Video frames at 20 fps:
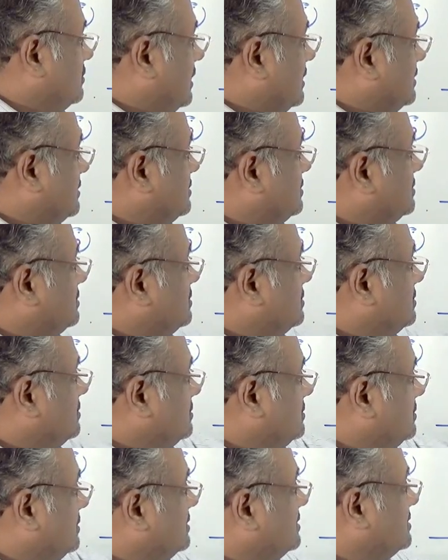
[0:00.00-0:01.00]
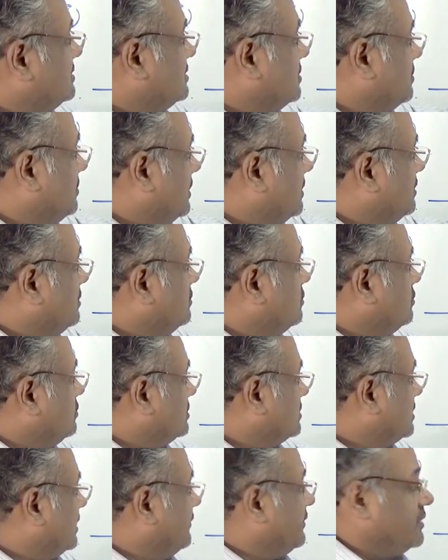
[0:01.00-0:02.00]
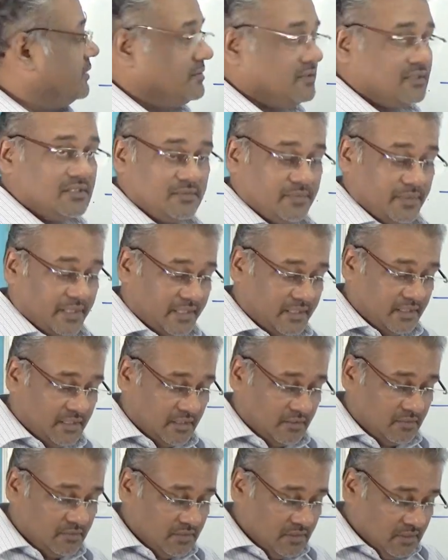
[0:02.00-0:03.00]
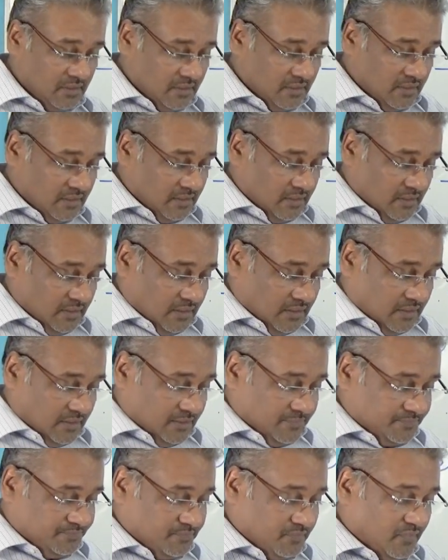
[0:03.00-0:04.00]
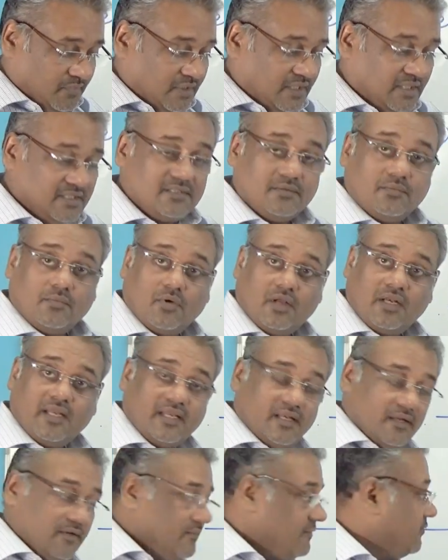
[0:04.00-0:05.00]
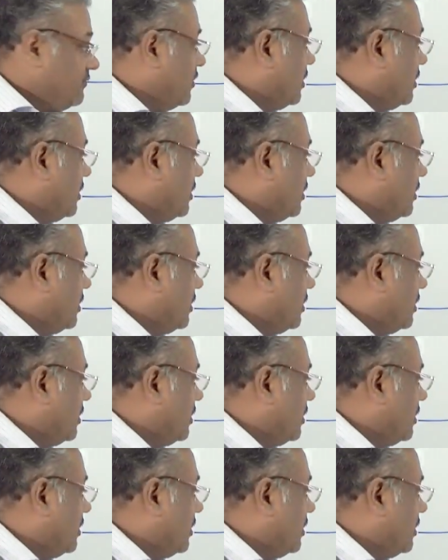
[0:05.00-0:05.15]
So this is the bit who is giving you this peak. Now there's a molecular